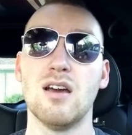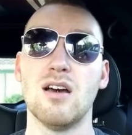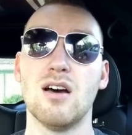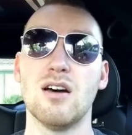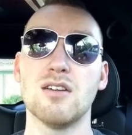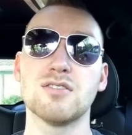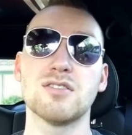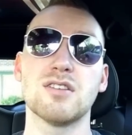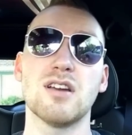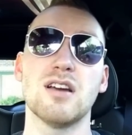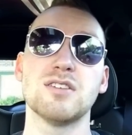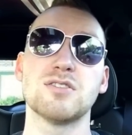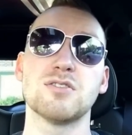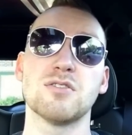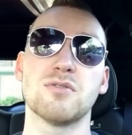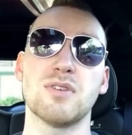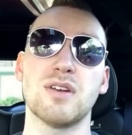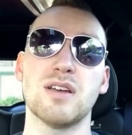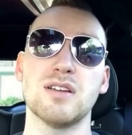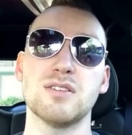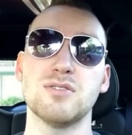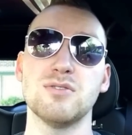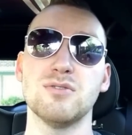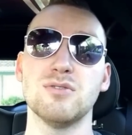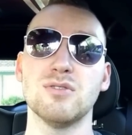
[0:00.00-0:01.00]
Also, guys, don't
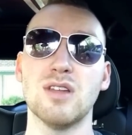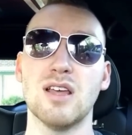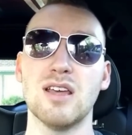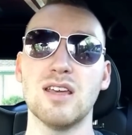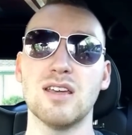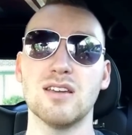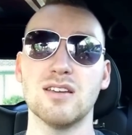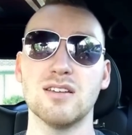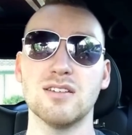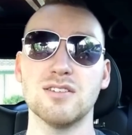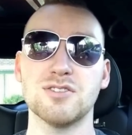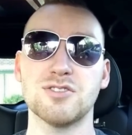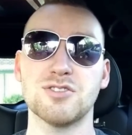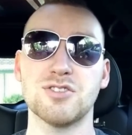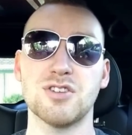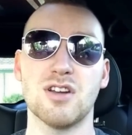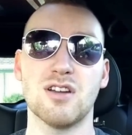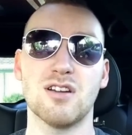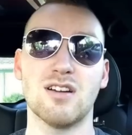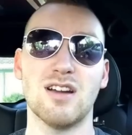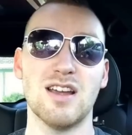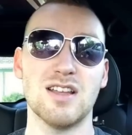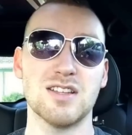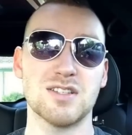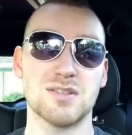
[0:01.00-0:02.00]
forget to like,
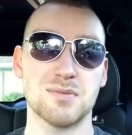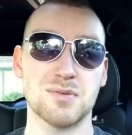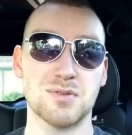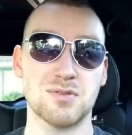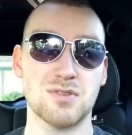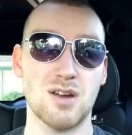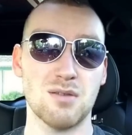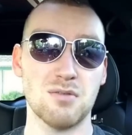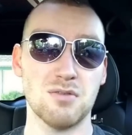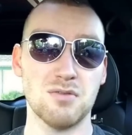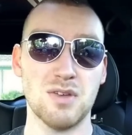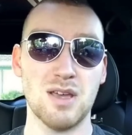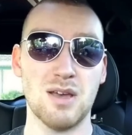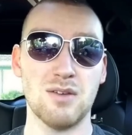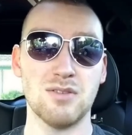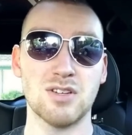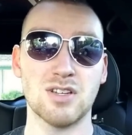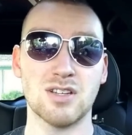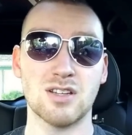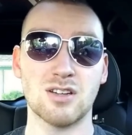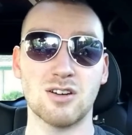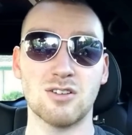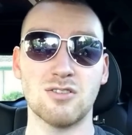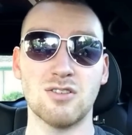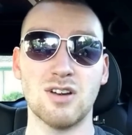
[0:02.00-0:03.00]
share, and subscribe if you haven't
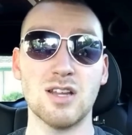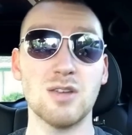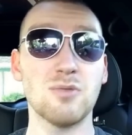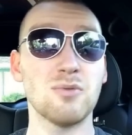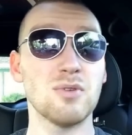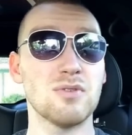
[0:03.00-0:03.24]
done that already.